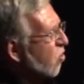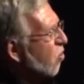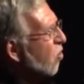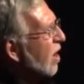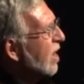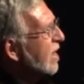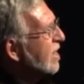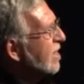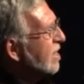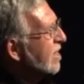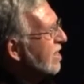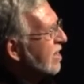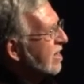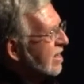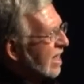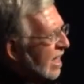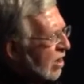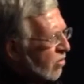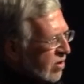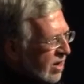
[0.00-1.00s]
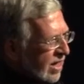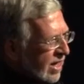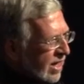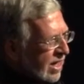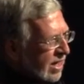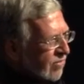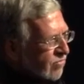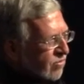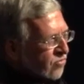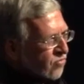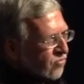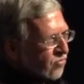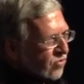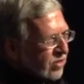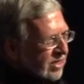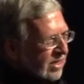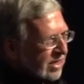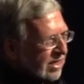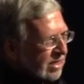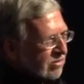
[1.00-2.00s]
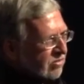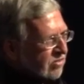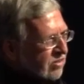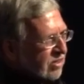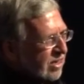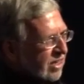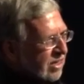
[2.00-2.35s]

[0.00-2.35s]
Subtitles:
or I can get an hour and a half of free counsel